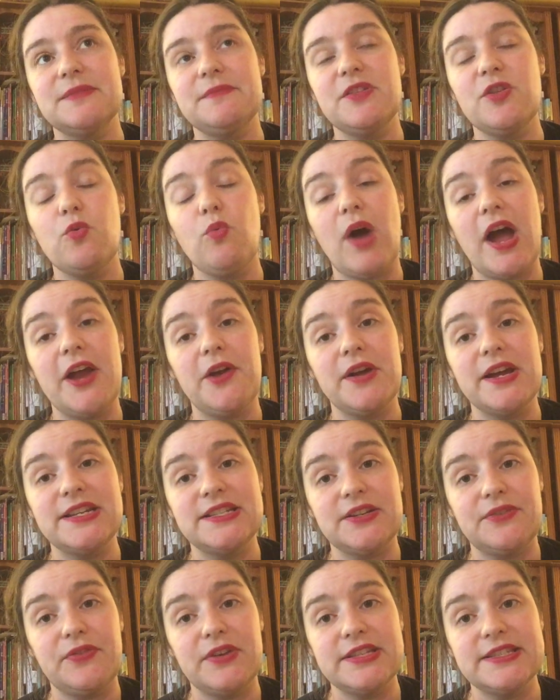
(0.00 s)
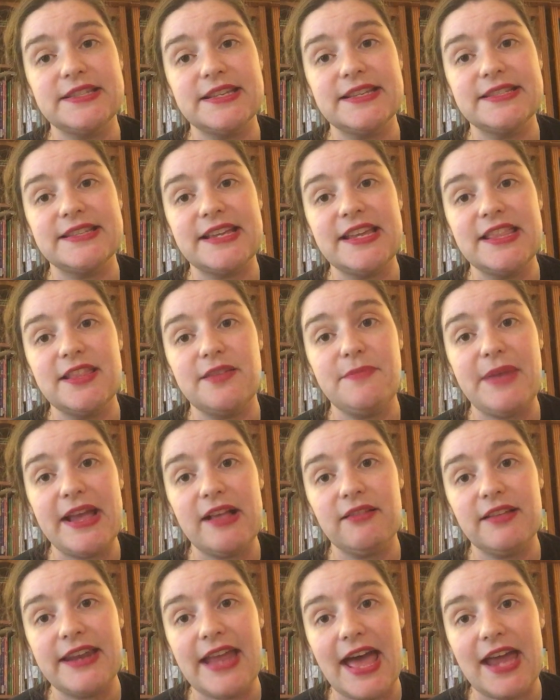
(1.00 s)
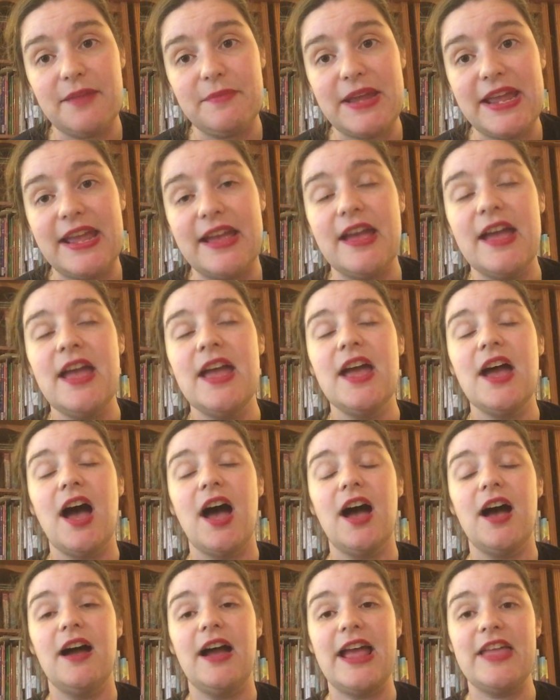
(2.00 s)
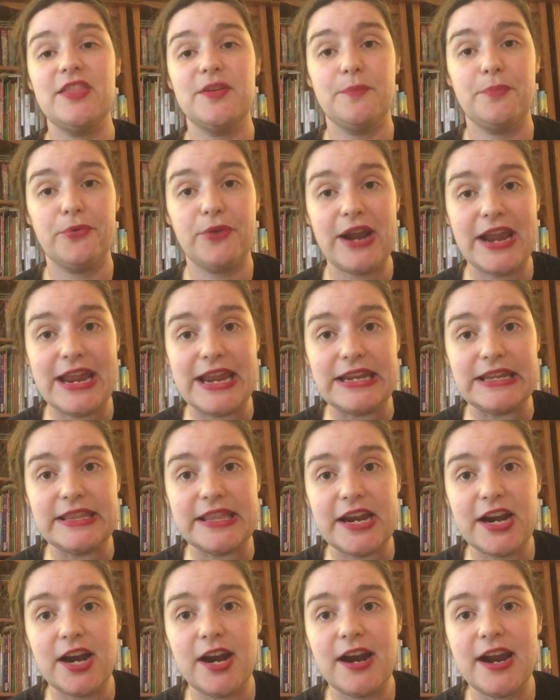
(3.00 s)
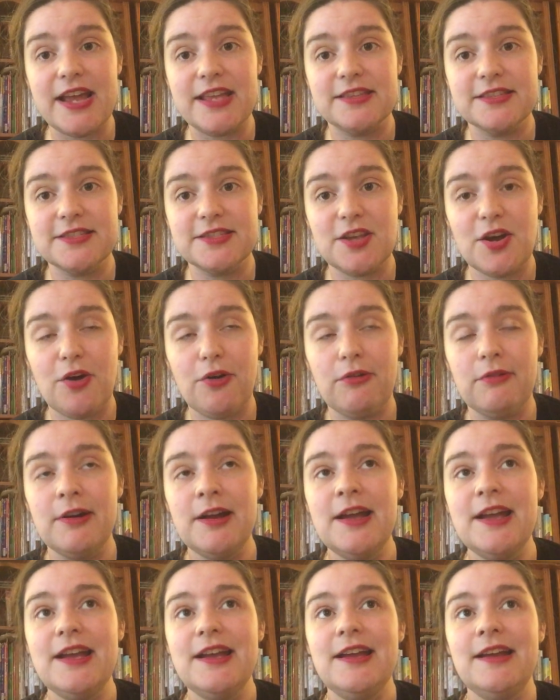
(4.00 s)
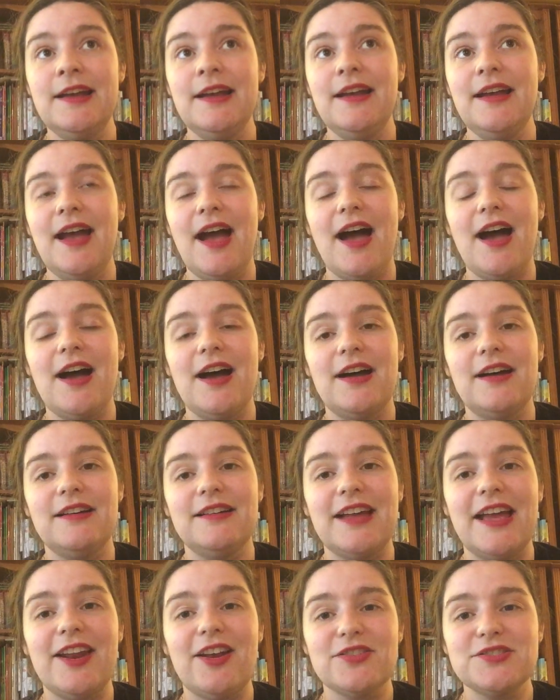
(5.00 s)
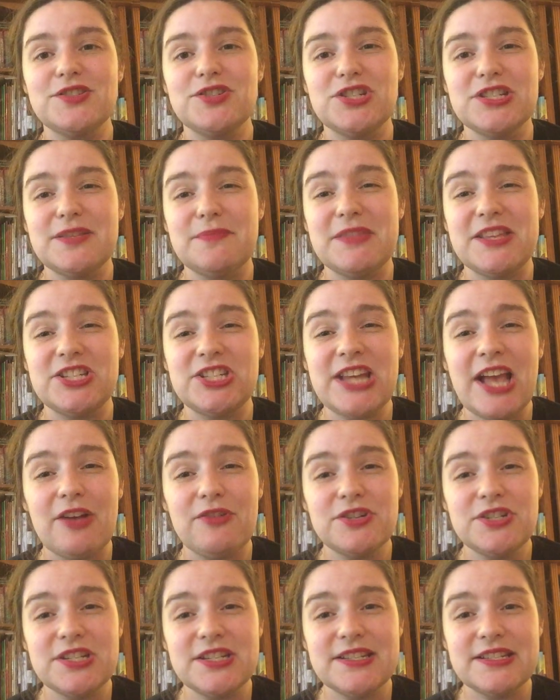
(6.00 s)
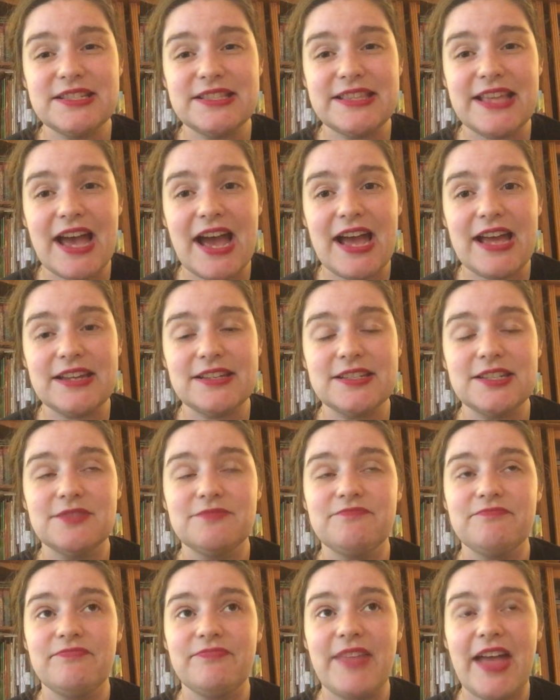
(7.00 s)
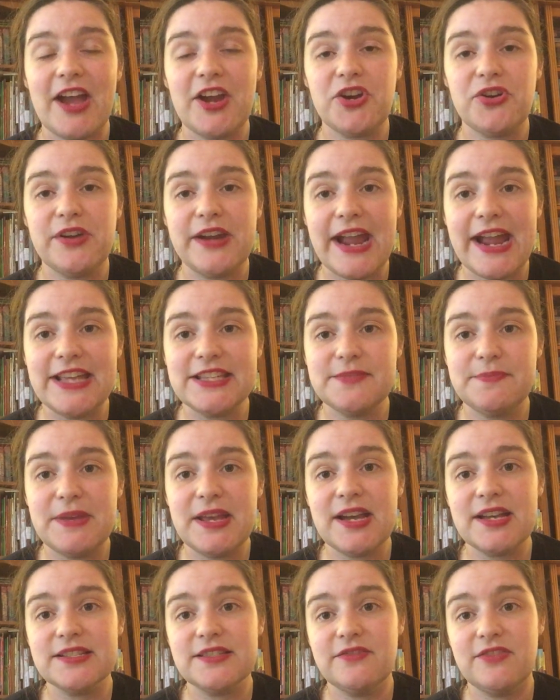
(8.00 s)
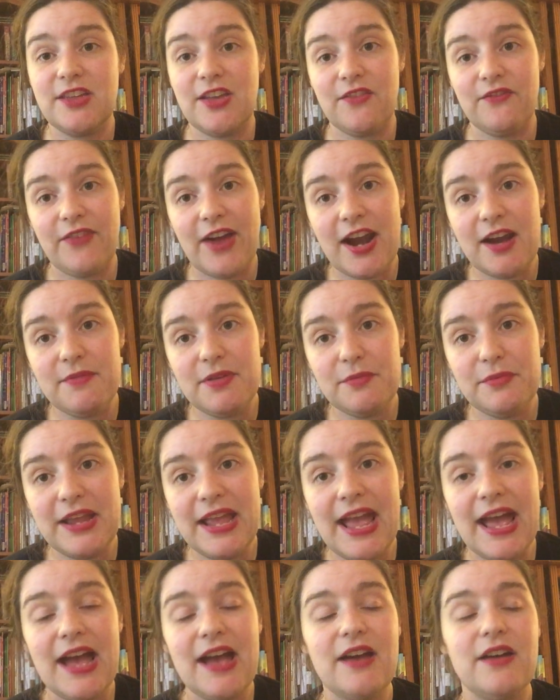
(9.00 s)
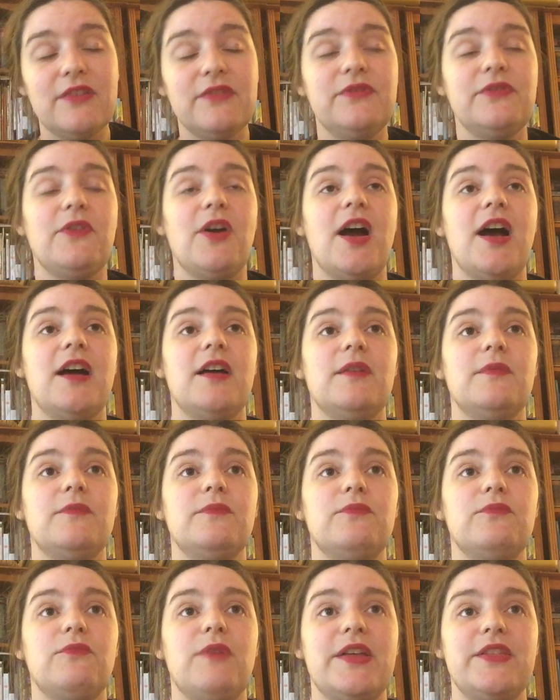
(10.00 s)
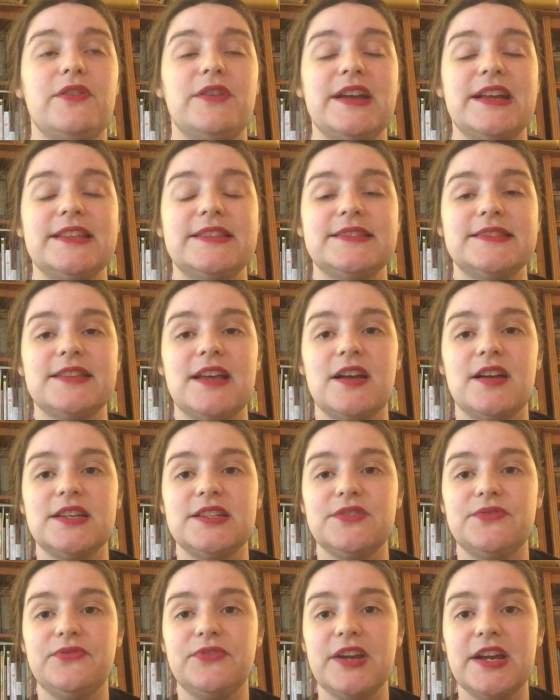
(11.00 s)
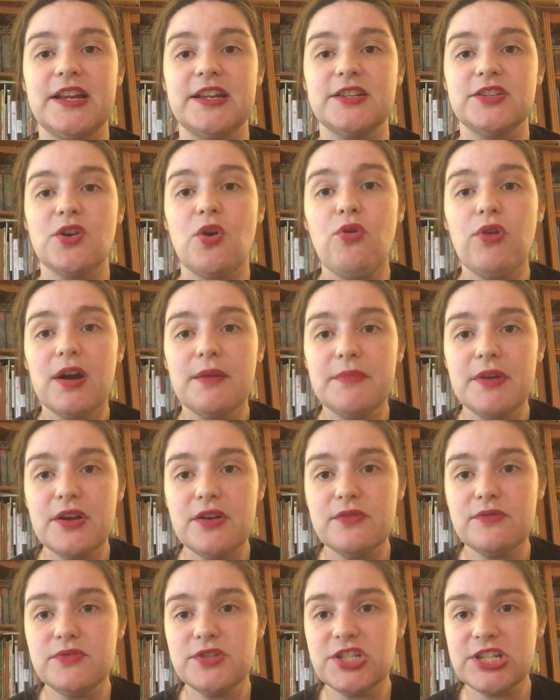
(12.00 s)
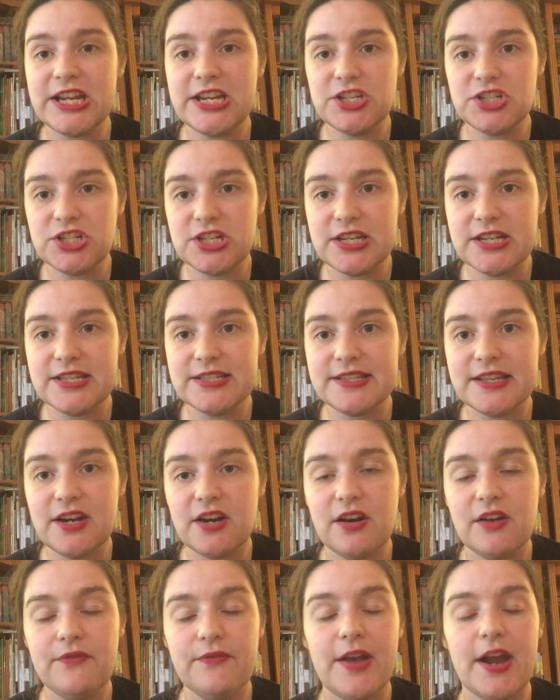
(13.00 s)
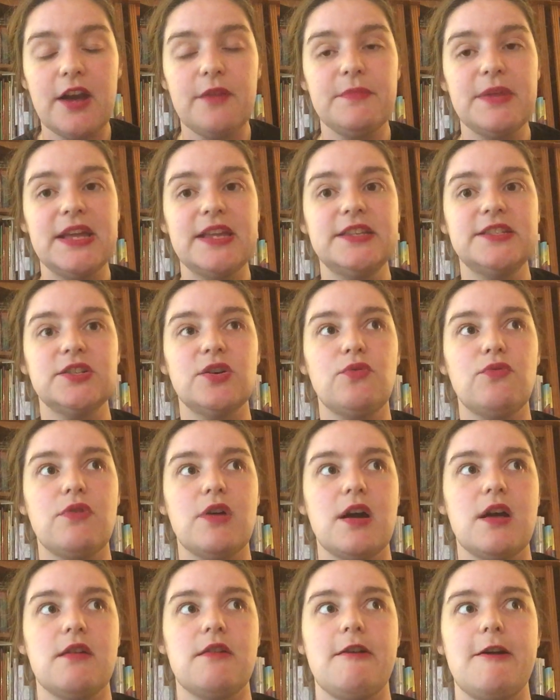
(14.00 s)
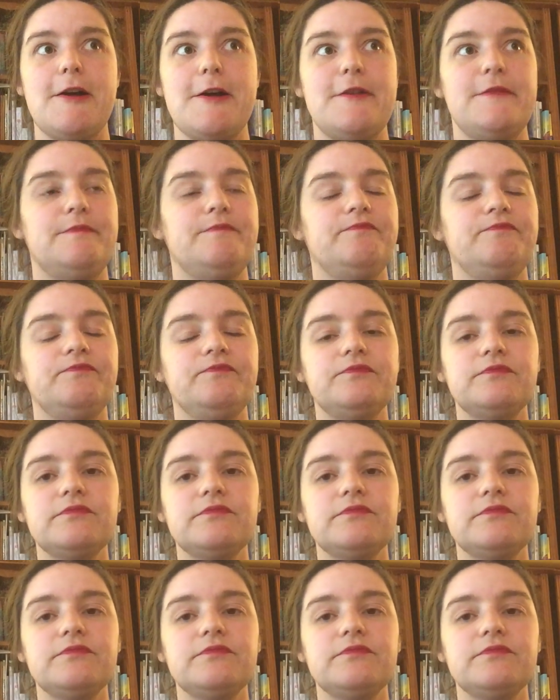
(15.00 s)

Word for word: some of the wiring differences in the male anatomy uh, and the brain there. And so uh, and also just some of the challenges that that creates because of the environment we have, um, whether it's uh, different hormone changes in our environment or um,